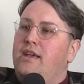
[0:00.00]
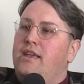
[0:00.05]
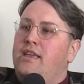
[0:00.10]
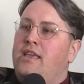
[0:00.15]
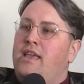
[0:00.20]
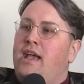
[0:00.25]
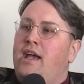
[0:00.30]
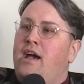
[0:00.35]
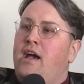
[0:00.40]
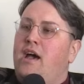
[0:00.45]

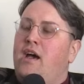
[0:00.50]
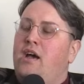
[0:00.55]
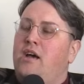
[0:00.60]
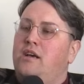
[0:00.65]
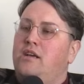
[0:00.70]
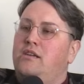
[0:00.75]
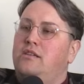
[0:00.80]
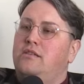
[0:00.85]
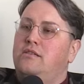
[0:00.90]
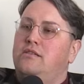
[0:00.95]
Yeah.
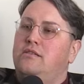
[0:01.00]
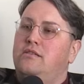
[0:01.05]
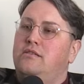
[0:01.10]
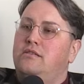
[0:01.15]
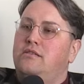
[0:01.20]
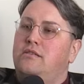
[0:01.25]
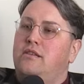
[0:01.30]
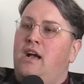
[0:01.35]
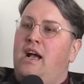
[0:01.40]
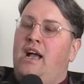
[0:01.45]

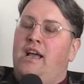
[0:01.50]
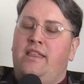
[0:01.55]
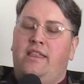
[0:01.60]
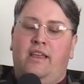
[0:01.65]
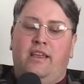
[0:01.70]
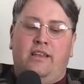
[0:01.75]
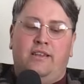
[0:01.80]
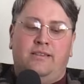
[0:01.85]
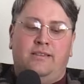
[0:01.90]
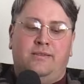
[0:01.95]
I
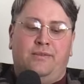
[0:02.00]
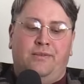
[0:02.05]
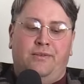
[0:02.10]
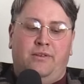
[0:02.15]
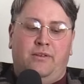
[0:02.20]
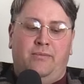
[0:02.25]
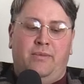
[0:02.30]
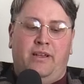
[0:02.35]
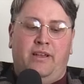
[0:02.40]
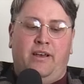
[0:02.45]
think it's
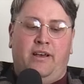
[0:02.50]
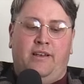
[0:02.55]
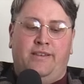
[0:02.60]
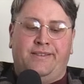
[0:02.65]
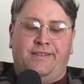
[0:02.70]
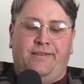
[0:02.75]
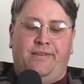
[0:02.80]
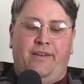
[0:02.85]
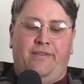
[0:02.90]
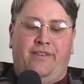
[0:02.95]
cool, but
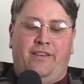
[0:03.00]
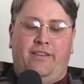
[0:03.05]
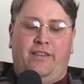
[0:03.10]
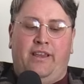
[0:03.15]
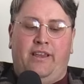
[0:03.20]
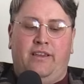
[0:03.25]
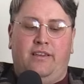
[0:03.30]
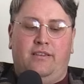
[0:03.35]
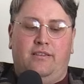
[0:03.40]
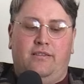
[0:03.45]
also I feel
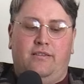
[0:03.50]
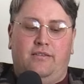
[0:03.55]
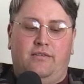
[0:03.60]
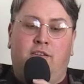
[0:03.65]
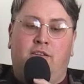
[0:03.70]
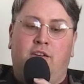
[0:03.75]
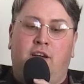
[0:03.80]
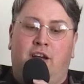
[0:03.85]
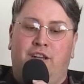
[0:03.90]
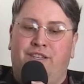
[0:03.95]
like
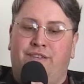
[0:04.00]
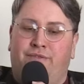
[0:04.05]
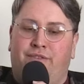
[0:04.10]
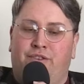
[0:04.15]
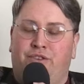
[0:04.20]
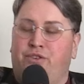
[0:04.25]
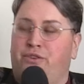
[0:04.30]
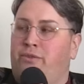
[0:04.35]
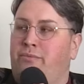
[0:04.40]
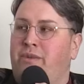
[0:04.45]

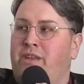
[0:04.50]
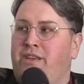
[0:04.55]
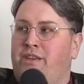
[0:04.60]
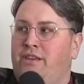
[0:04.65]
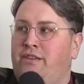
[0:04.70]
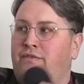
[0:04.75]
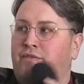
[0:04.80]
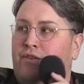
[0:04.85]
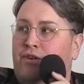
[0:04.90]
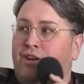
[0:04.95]
controversial
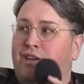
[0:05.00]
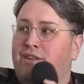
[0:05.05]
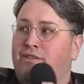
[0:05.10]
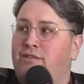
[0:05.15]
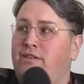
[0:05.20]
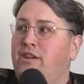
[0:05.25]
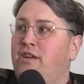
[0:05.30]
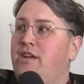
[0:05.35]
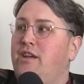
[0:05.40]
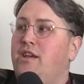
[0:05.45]
opinion for
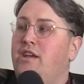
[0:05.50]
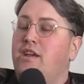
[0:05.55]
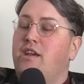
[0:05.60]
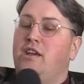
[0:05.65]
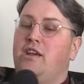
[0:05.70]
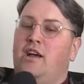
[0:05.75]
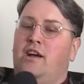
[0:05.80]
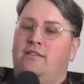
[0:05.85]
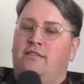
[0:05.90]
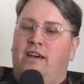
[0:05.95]
you.
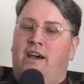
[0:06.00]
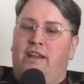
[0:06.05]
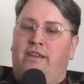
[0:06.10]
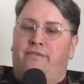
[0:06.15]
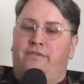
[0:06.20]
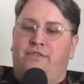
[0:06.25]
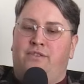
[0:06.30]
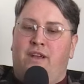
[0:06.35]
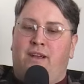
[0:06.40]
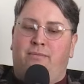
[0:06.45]
A lot
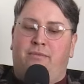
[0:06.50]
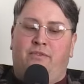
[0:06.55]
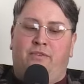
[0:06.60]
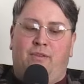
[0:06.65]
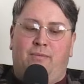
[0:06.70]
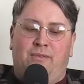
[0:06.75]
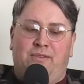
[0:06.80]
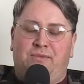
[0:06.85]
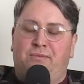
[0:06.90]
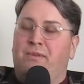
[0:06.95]
of drag
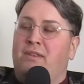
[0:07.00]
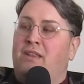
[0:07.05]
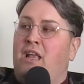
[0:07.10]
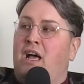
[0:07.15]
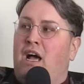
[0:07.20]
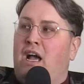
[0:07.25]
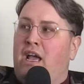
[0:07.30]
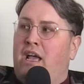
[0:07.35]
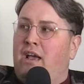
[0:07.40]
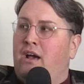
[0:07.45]
performers
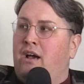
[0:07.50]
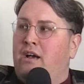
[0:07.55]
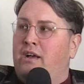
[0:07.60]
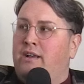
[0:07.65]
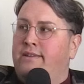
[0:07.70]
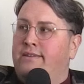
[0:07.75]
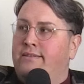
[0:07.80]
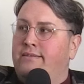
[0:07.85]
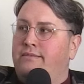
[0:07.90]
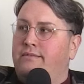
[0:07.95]
rely
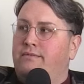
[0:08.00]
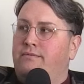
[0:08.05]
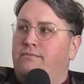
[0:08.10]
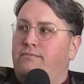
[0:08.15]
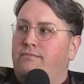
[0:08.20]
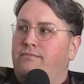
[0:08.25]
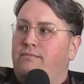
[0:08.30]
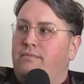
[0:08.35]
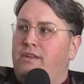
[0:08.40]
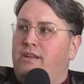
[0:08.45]
on
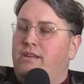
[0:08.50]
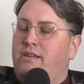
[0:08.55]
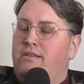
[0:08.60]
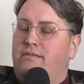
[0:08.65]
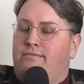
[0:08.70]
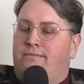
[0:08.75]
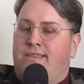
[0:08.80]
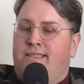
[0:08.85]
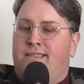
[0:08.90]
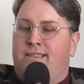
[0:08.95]

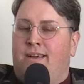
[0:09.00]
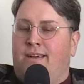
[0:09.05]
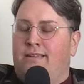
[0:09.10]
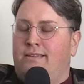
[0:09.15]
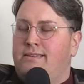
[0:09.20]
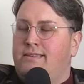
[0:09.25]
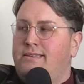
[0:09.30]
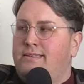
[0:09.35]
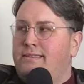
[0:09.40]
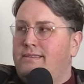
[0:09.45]

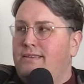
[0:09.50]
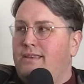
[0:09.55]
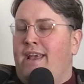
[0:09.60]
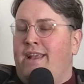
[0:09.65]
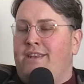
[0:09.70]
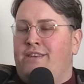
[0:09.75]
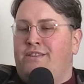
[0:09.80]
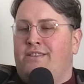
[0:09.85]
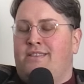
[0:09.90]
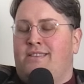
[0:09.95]
stunts. And
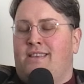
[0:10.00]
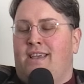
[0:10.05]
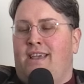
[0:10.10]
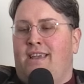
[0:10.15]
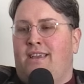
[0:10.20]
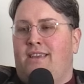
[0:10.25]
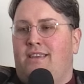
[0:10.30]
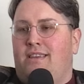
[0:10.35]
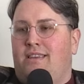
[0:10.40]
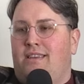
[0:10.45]
it's just
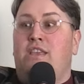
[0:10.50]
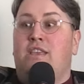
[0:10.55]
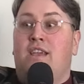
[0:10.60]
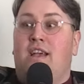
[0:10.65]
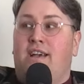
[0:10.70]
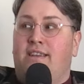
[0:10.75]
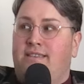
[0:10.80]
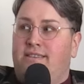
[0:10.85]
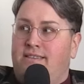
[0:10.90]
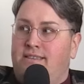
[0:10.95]
like,
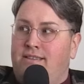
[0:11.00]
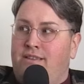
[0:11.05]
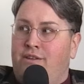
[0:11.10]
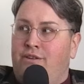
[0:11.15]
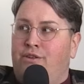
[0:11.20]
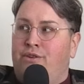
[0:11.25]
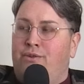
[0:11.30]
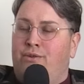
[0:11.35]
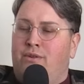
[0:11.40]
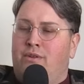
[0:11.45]
yes, they're
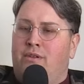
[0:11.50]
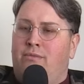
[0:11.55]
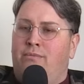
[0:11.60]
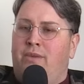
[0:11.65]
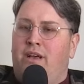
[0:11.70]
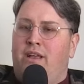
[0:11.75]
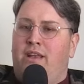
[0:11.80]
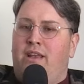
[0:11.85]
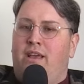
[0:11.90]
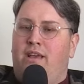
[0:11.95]
cool,
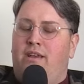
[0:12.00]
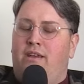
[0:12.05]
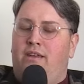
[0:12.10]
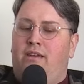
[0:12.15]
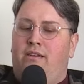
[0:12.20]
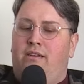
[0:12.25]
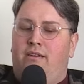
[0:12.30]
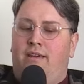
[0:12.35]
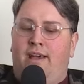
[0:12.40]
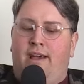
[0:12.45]
but
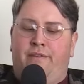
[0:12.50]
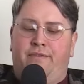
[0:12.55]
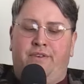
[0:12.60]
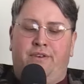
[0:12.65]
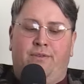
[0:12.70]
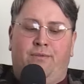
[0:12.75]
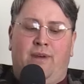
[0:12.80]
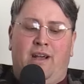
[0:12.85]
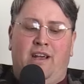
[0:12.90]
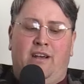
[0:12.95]
after
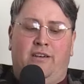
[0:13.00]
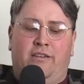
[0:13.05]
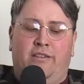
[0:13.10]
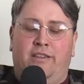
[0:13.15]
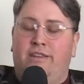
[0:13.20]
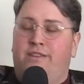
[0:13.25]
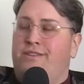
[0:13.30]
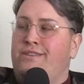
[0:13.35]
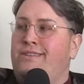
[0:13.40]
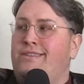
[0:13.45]
a while
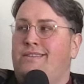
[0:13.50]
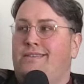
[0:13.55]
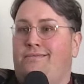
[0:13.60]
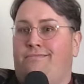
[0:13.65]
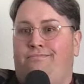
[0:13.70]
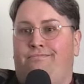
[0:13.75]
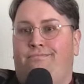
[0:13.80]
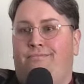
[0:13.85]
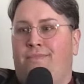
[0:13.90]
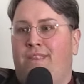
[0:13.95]
they just
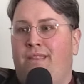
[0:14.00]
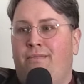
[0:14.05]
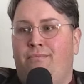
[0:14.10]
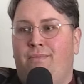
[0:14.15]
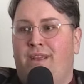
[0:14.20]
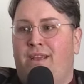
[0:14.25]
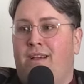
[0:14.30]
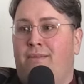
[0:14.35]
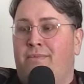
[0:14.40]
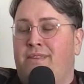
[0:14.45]

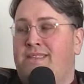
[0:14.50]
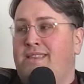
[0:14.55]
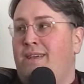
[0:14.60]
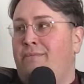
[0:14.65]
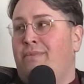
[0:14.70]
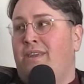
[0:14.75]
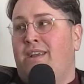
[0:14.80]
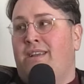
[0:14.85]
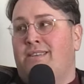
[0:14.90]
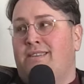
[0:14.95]
become the
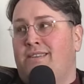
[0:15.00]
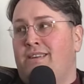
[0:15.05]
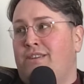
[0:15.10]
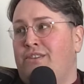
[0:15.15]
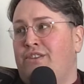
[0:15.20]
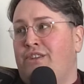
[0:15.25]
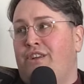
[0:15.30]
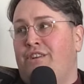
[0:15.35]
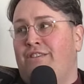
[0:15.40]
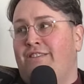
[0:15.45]
same thing as
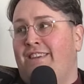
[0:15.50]
touching your